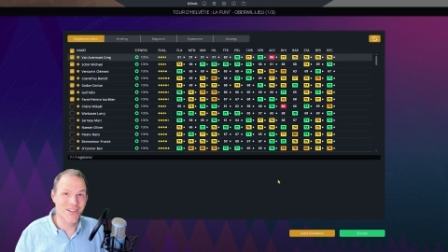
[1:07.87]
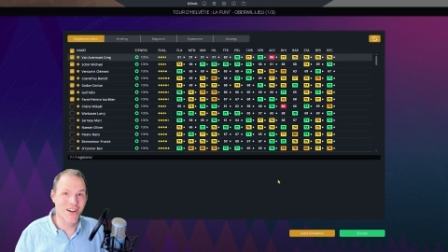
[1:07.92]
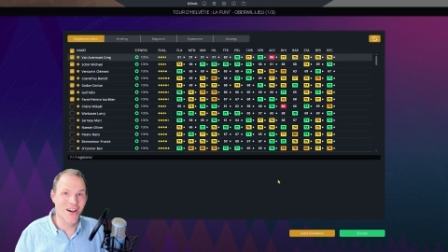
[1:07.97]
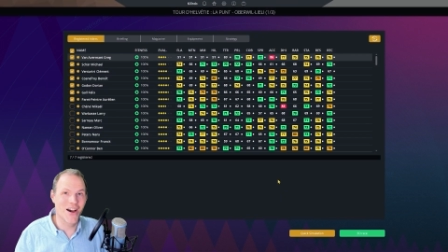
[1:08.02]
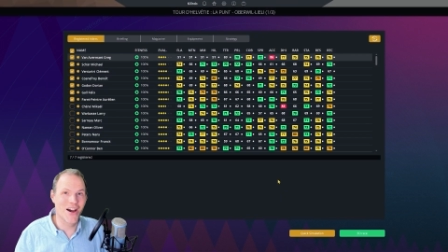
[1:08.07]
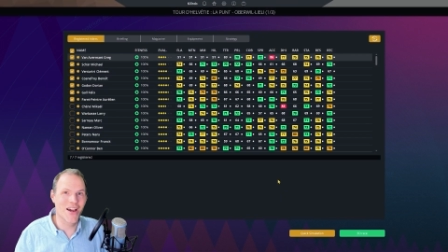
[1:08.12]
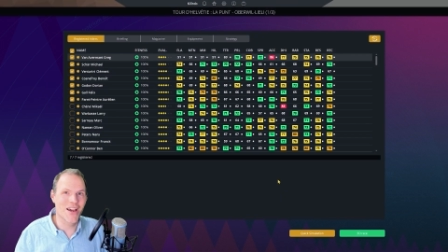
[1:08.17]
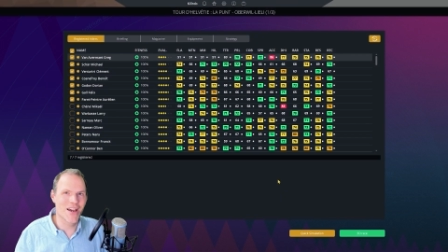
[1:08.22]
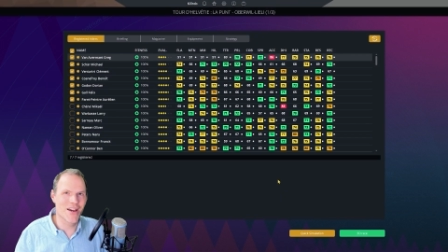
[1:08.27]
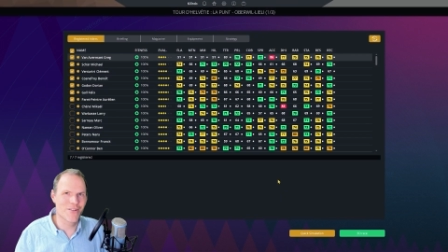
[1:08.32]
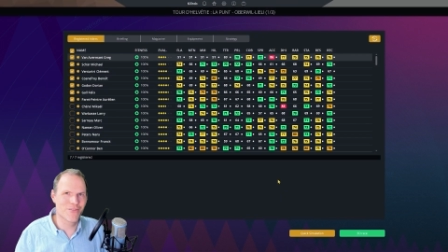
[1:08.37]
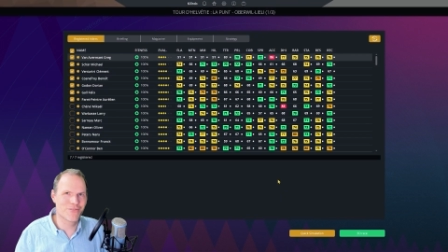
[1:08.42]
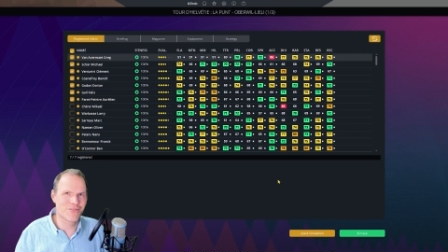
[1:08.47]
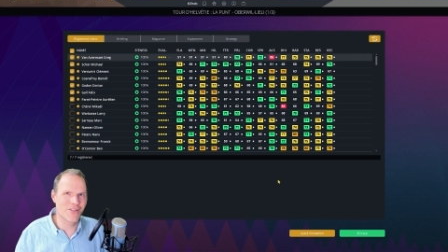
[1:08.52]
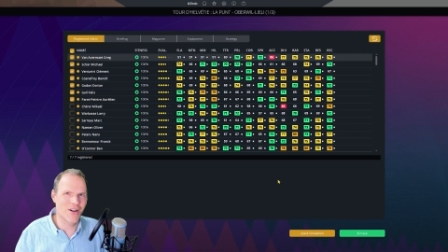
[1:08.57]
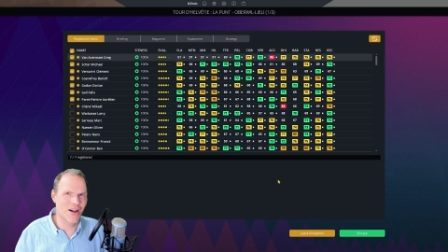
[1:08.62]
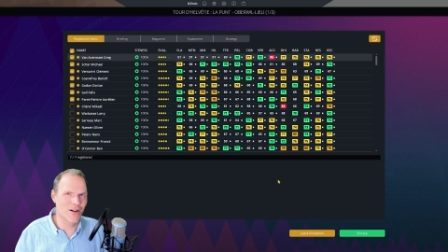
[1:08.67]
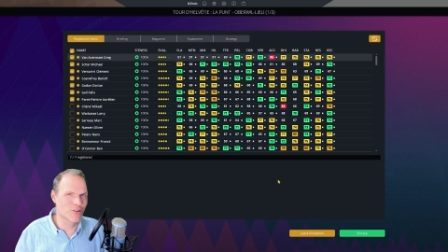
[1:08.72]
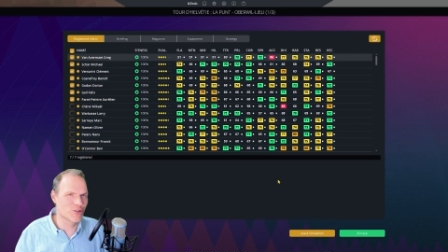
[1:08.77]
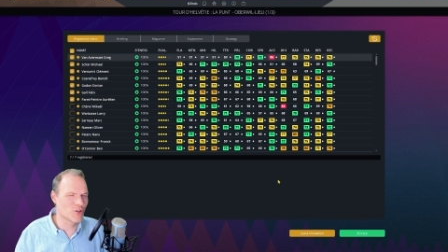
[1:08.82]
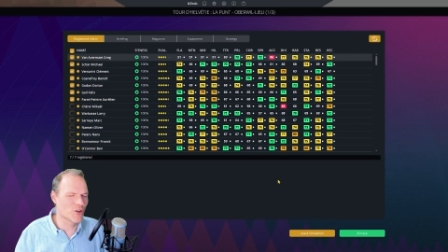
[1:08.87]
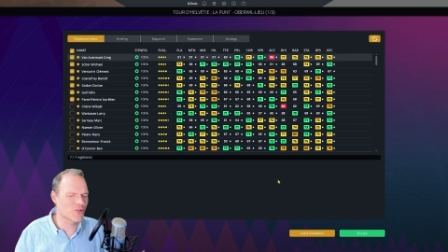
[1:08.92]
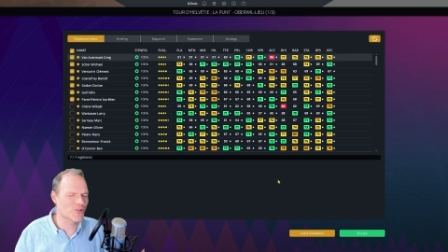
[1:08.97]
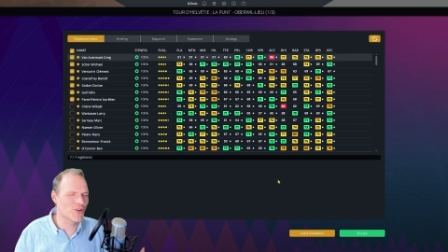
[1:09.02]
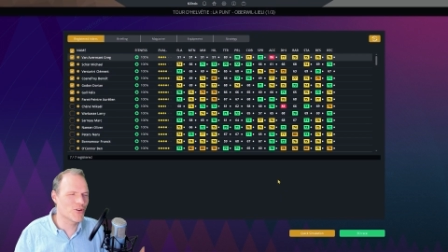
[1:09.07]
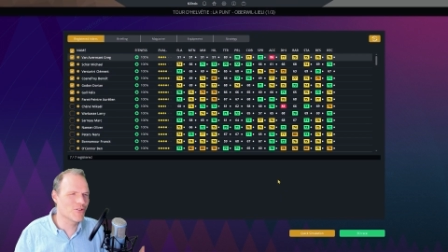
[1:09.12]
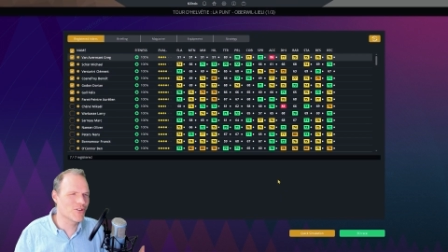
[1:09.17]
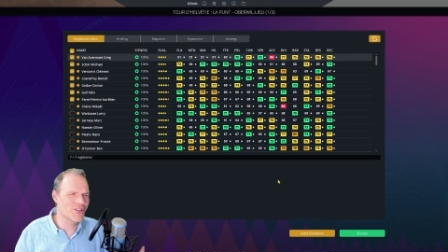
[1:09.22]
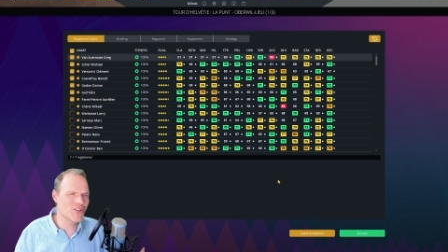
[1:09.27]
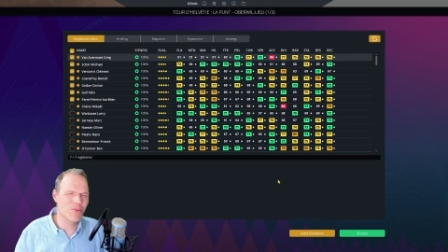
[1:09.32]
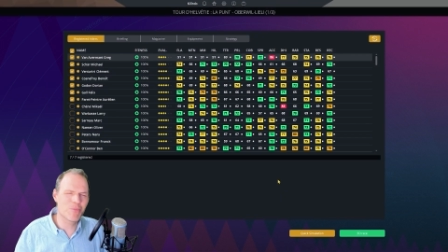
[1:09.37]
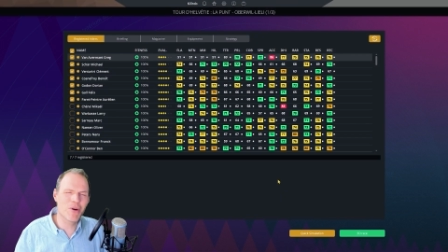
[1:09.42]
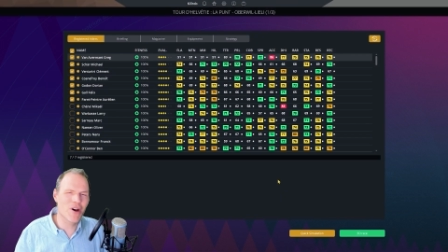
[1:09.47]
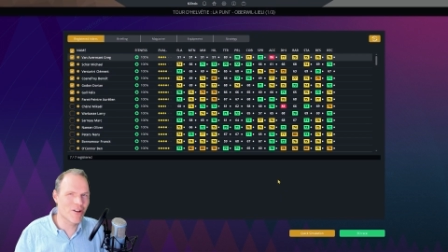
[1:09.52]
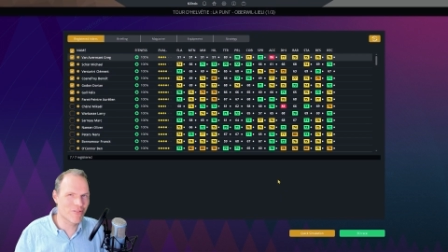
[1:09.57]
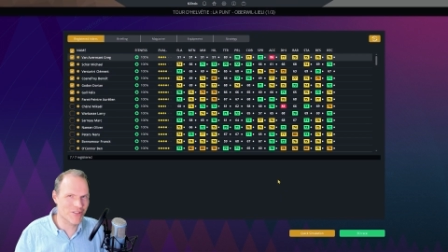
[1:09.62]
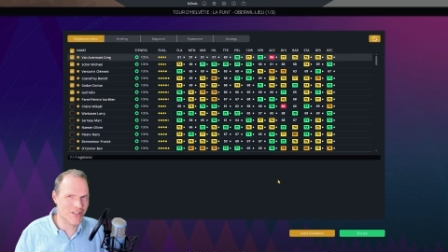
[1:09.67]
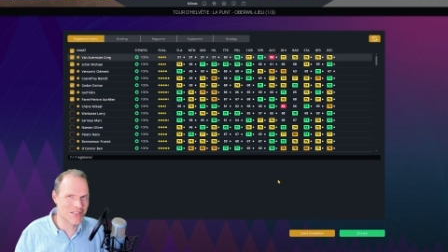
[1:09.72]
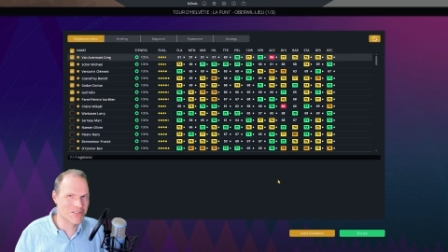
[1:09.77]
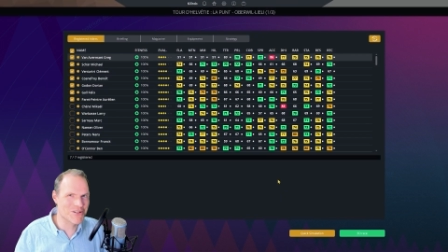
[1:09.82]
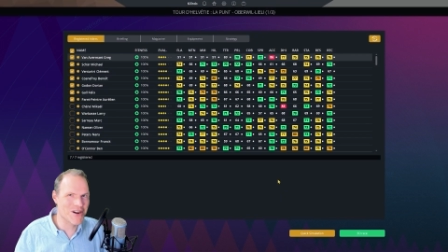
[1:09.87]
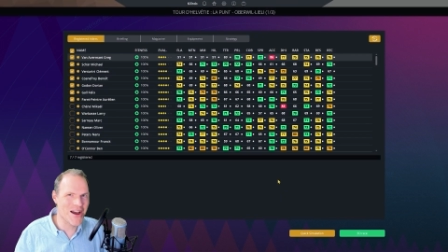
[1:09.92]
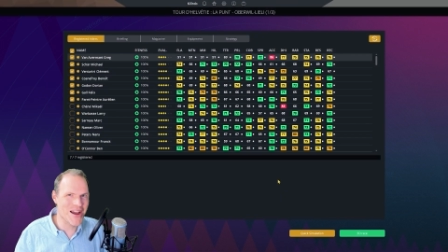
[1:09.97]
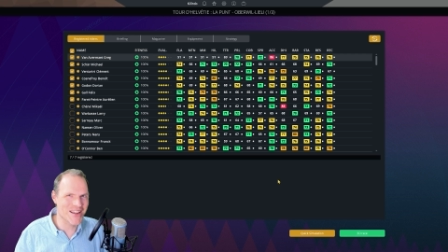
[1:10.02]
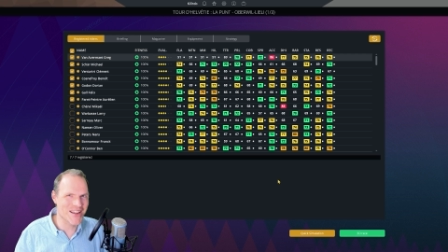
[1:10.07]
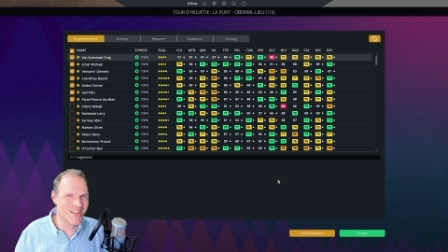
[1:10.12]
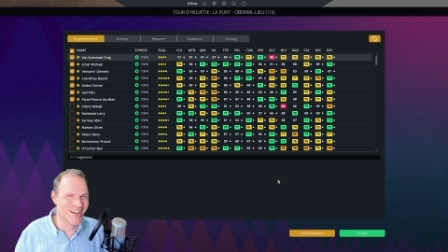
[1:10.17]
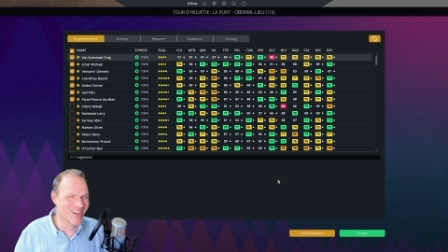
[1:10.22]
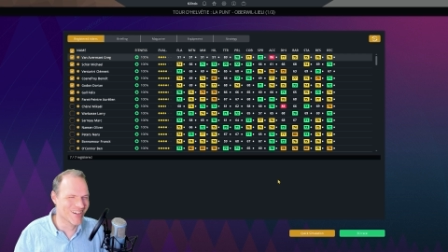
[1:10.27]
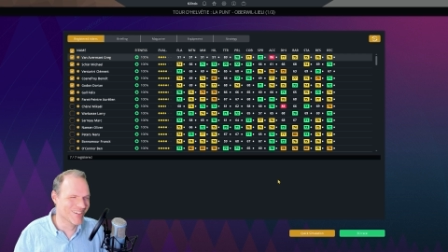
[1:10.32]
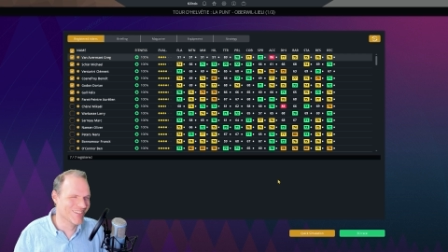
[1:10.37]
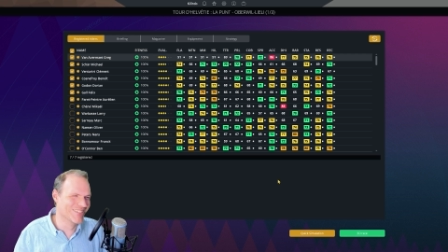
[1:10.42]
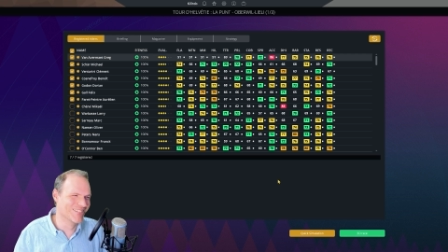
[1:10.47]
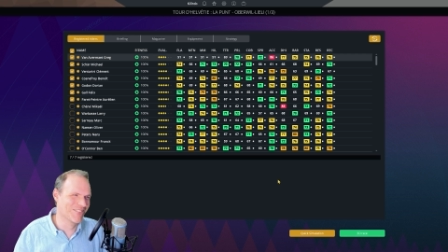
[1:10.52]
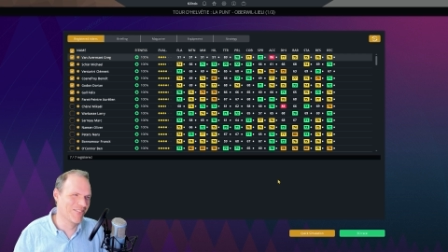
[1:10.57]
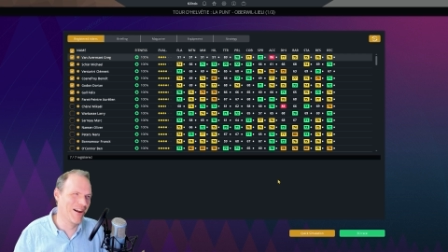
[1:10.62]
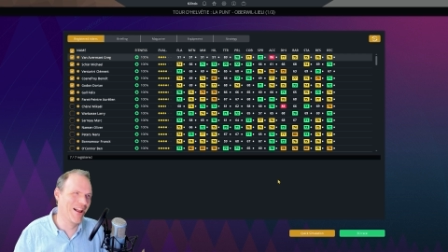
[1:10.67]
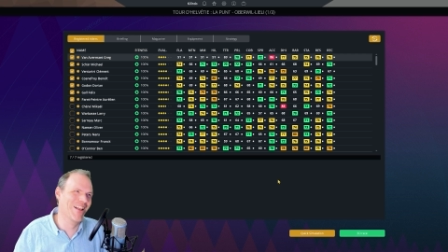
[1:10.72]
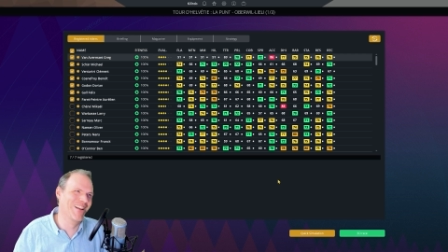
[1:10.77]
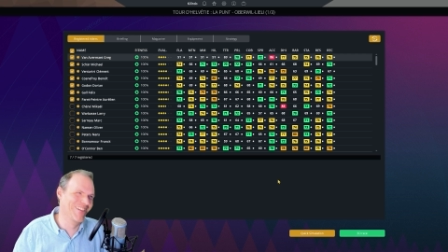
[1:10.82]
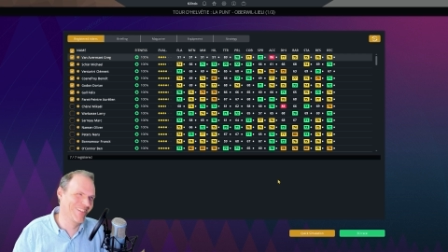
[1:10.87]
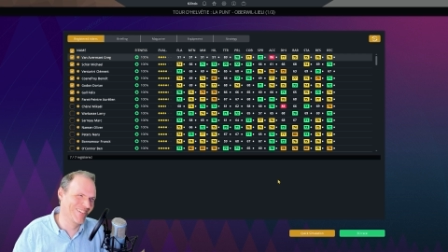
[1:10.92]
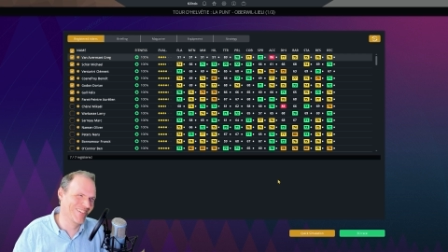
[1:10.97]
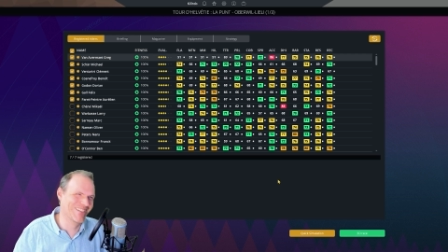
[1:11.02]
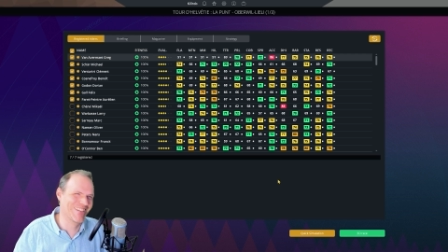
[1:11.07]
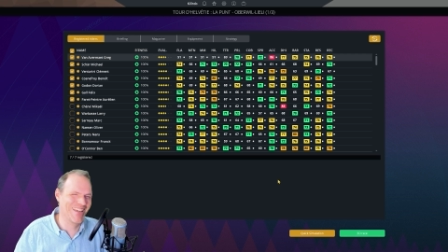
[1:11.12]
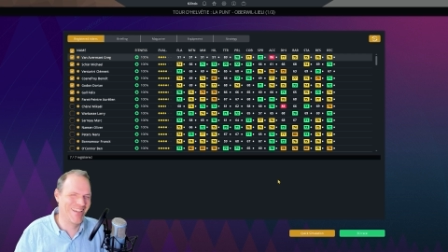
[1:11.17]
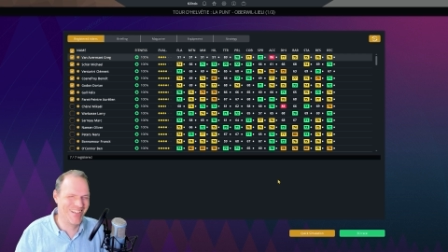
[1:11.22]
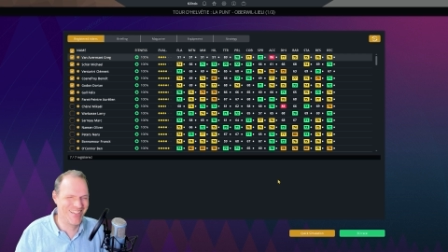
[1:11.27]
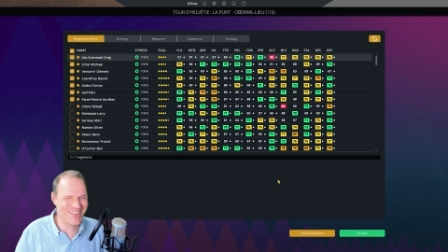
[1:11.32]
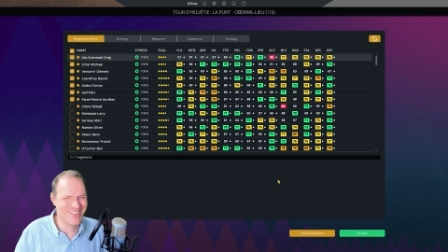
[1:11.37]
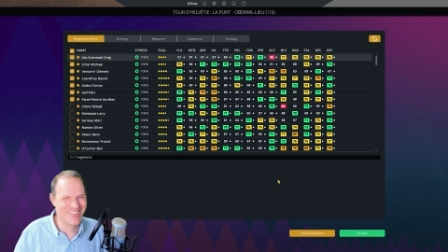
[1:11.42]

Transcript: I have found not only the perfect rider, well, okay,